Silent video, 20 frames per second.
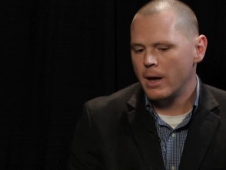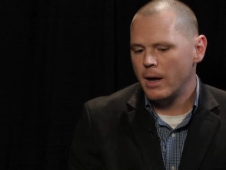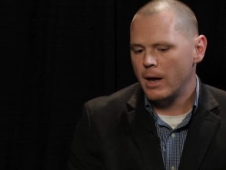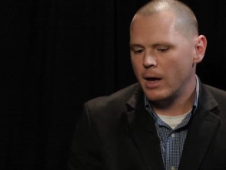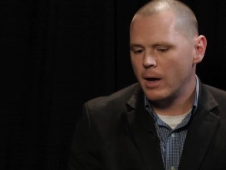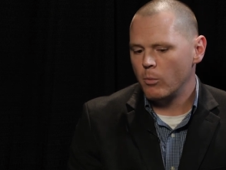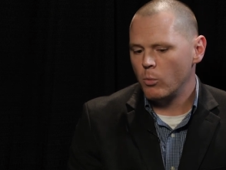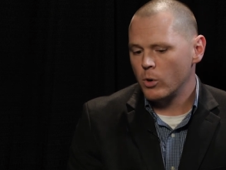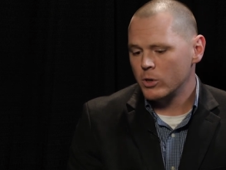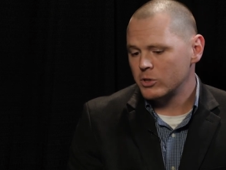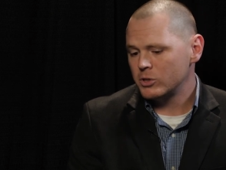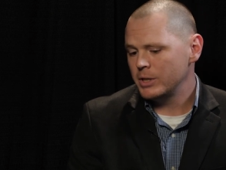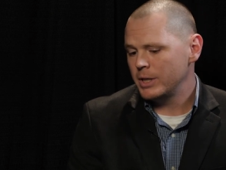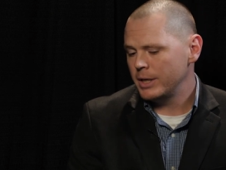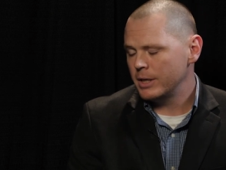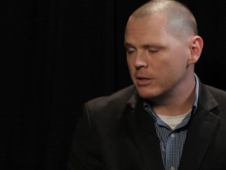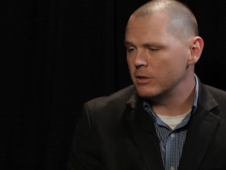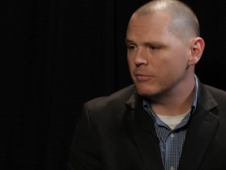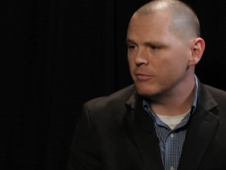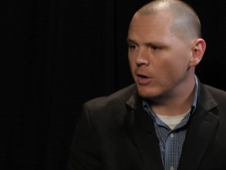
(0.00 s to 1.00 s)
Um, we're
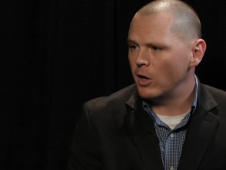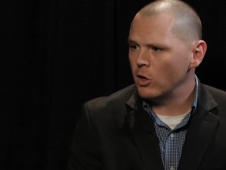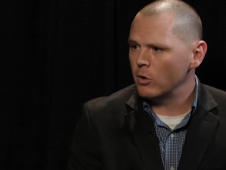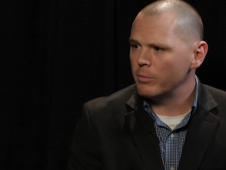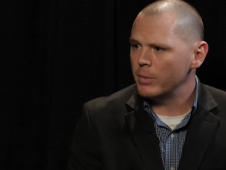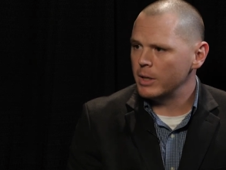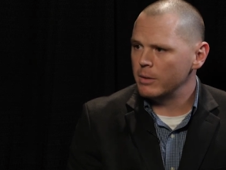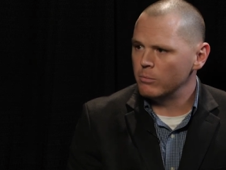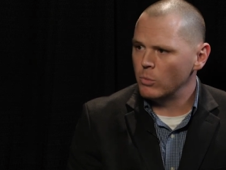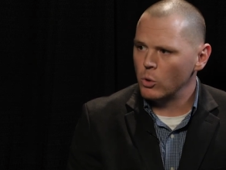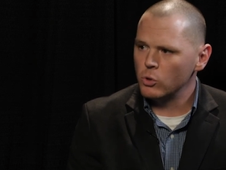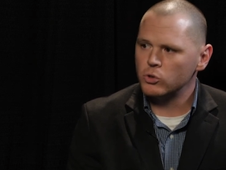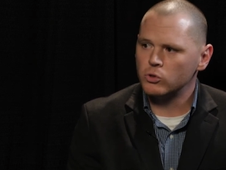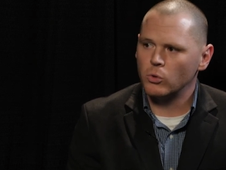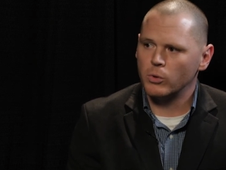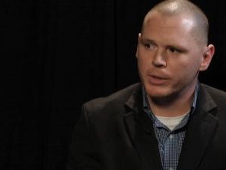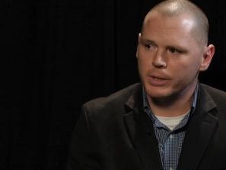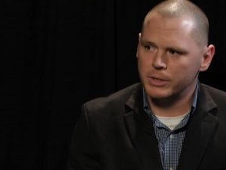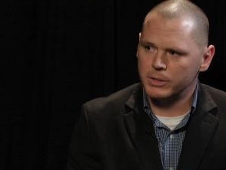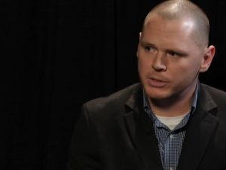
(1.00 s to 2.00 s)
seeing in development, most
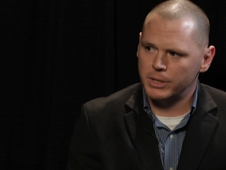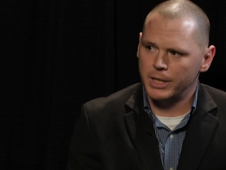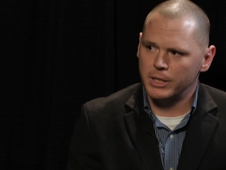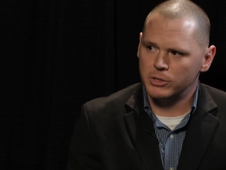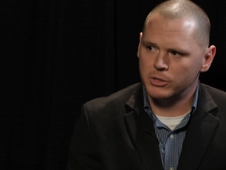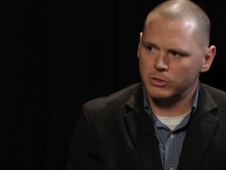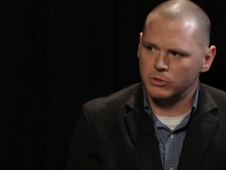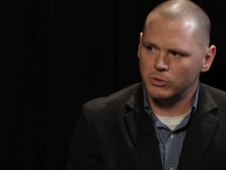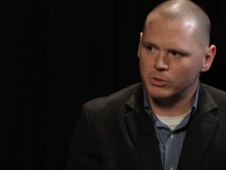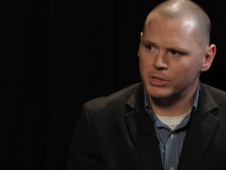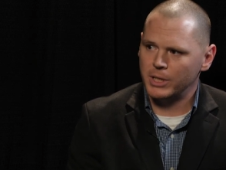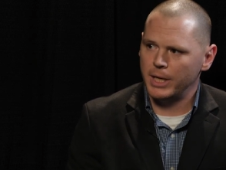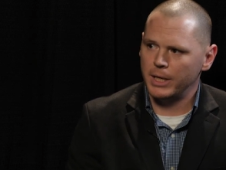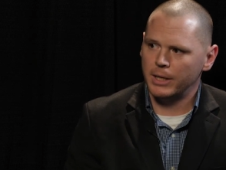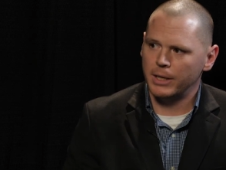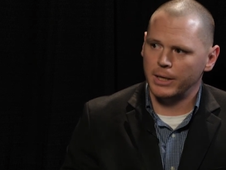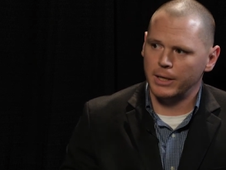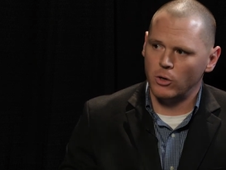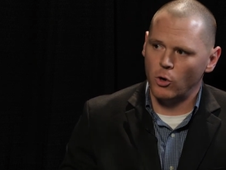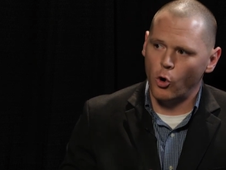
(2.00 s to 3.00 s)
organizations are
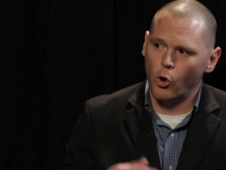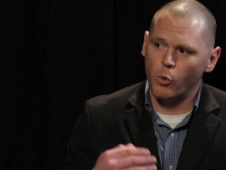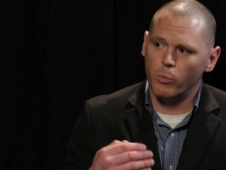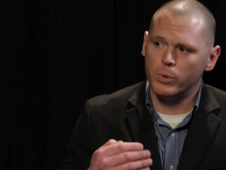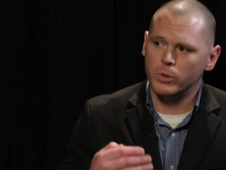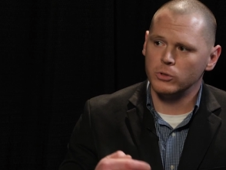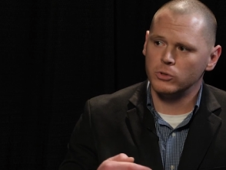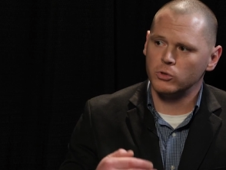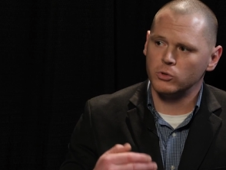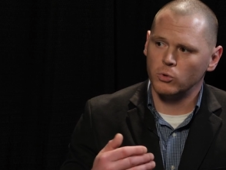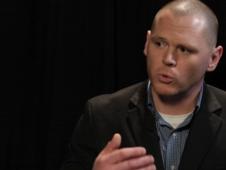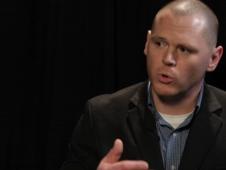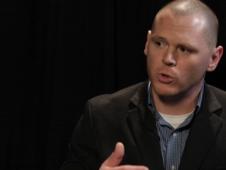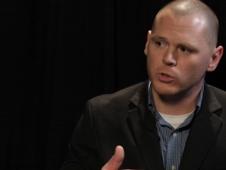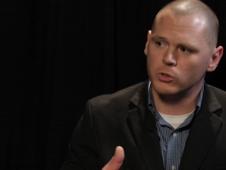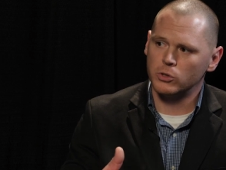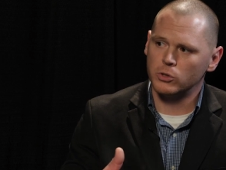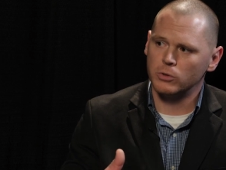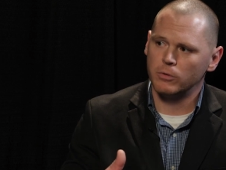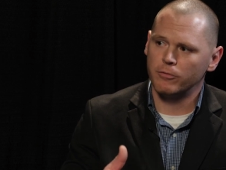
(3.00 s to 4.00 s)
taking an open
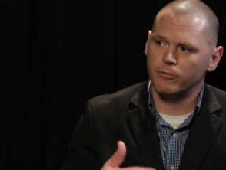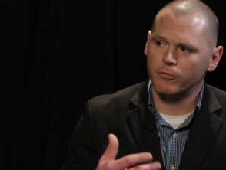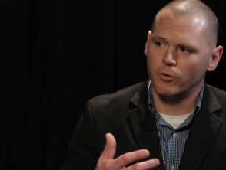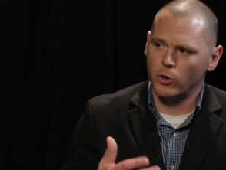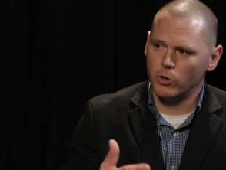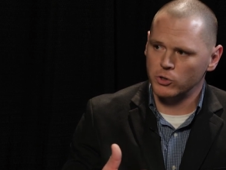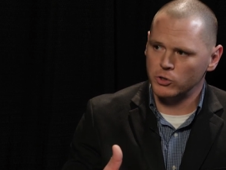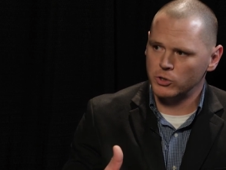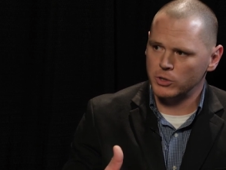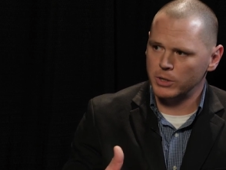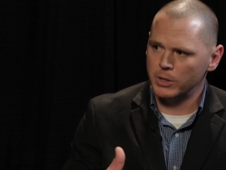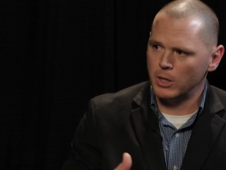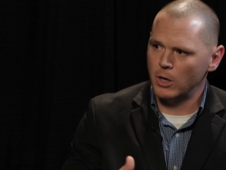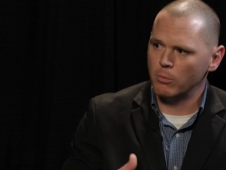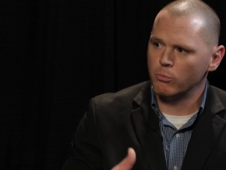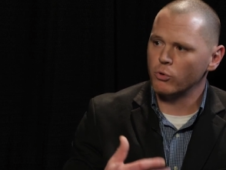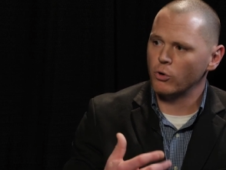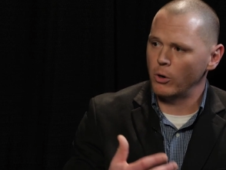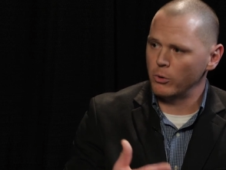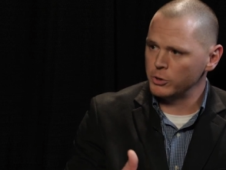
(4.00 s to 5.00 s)
source first
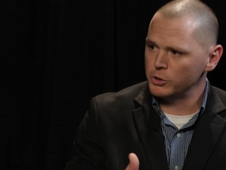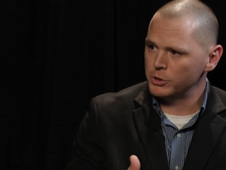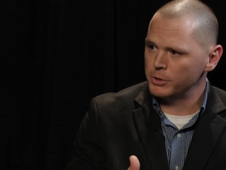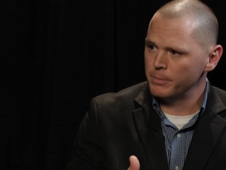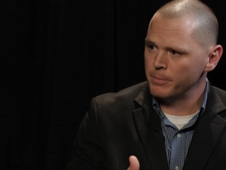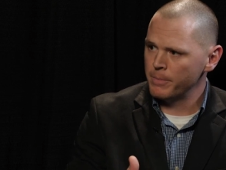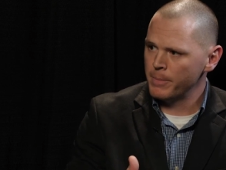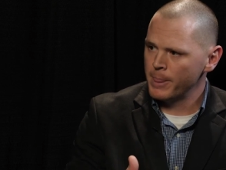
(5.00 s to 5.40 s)
approach.